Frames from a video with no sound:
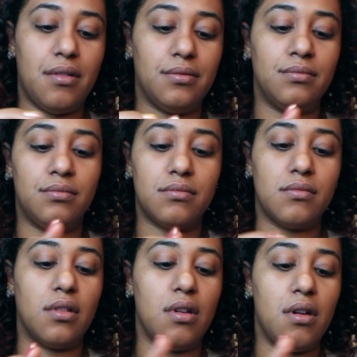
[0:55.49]

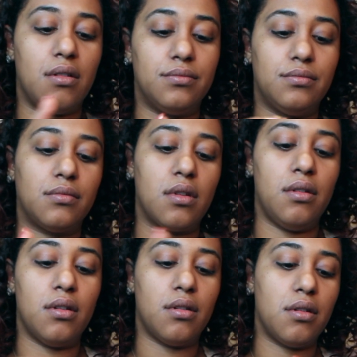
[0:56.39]
Oil-Free
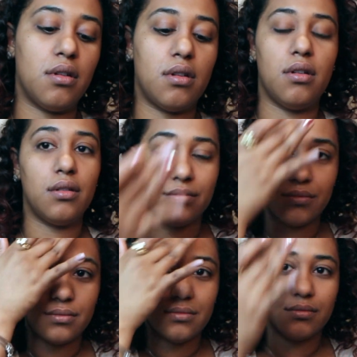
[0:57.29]
Moisturizer
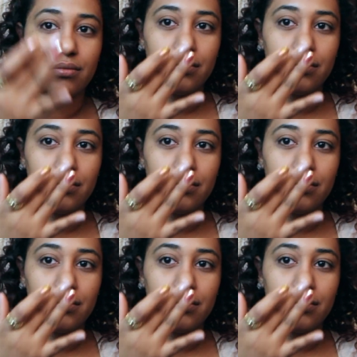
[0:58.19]
and my